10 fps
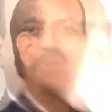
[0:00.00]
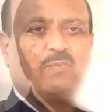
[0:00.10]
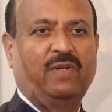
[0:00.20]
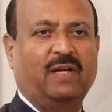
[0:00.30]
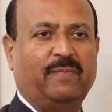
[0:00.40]

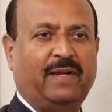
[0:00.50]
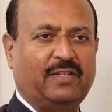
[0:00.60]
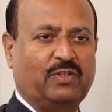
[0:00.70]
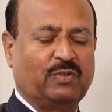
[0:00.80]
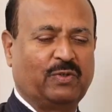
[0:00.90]
You'd be
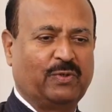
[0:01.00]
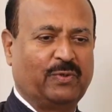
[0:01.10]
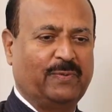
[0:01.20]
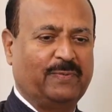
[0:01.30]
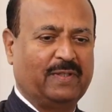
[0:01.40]
amazed to
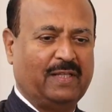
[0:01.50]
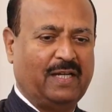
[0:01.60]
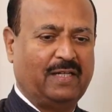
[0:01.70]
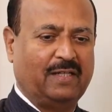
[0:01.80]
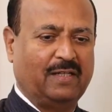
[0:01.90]
know
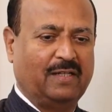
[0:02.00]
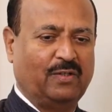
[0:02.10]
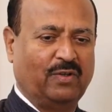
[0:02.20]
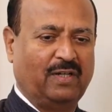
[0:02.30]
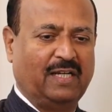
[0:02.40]
that
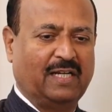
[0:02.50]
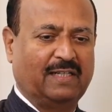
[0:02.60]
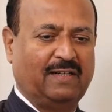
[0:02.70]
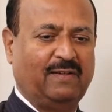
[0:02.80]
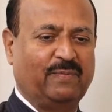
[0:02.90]
your
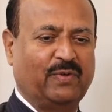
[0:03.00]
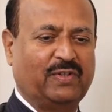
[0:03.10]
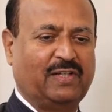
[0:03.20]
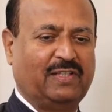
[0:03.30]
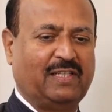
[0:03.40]
negative
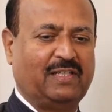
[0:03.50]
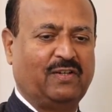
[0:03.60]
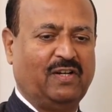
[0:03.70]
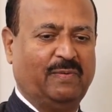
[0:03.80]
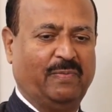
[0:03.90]
emotions are
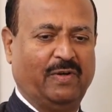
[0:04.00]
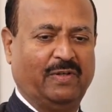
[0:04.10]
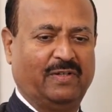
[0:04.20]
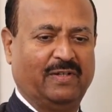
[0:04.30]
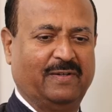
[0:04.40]
not about